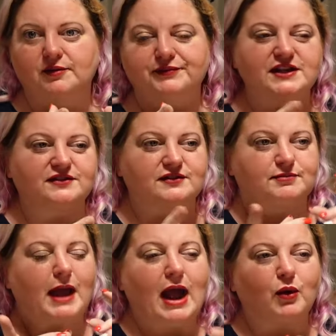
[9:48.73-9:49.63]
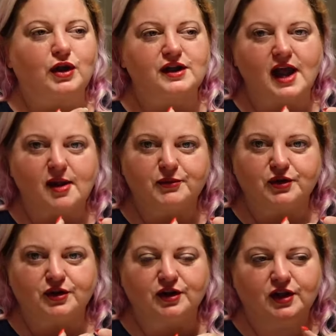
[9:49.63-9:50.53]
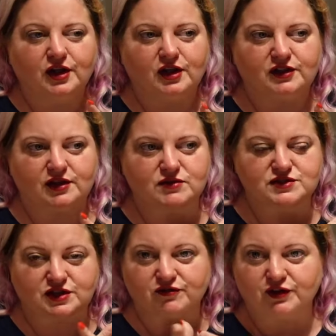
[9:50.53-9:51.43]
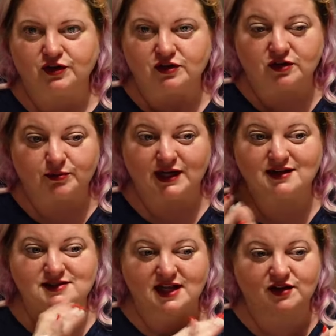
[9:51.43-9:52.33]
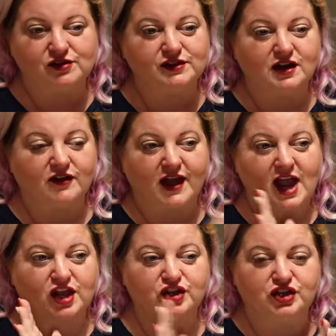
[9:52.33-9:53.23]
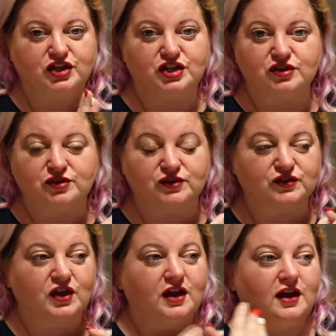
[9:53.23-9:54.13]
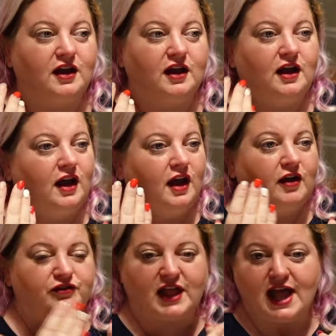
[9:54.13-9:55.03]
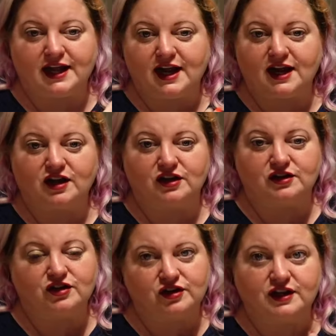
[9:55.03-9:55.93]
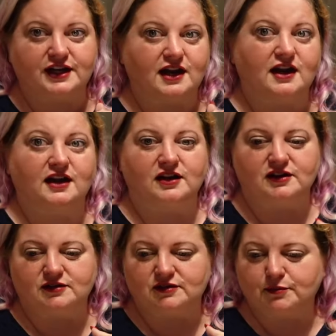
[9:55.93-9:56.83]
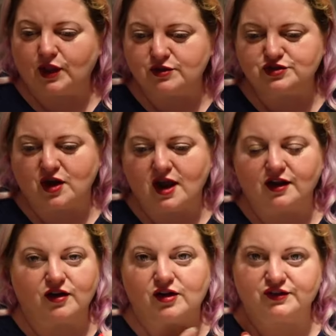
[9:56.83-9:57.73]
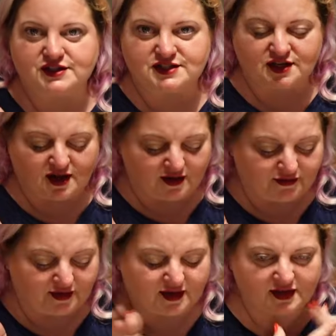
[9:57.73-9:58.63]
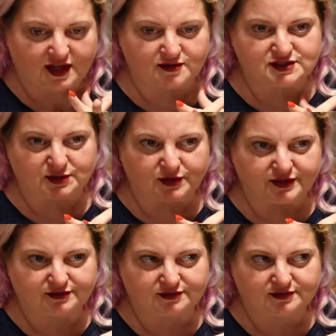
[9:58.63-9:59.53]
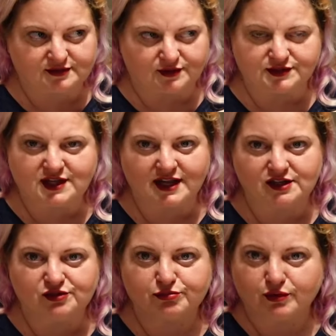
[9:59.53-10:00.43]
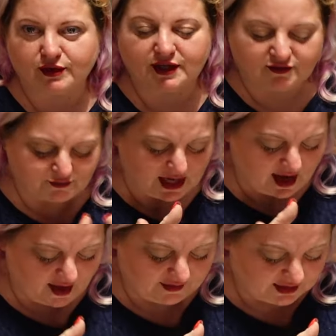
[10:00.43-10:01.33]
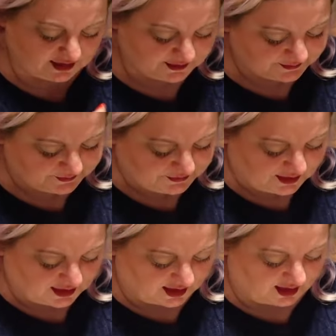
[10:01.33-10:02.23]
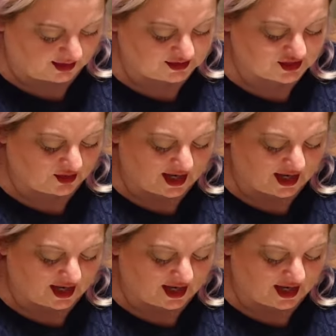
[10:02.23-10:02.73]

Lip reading: this power adapter that was a converter, but it said on there like I couldn't use flat iron, curling iron, blow dryer, all this stuff, and I was like, well, That was kind of the point of me having it. So